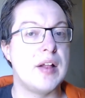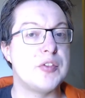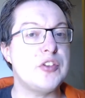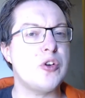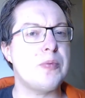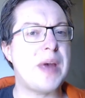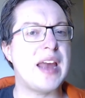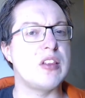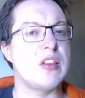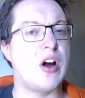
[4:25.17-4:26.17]
This group
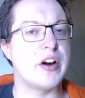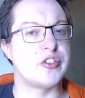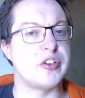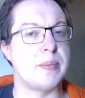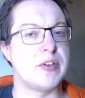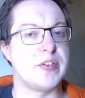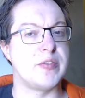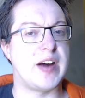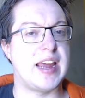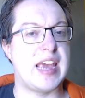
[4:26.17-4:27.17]
had a large number of
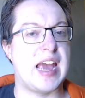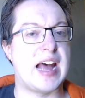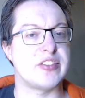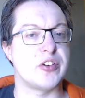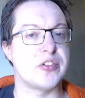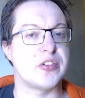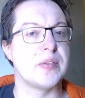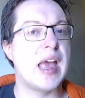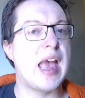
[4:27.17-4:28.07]
divine casters,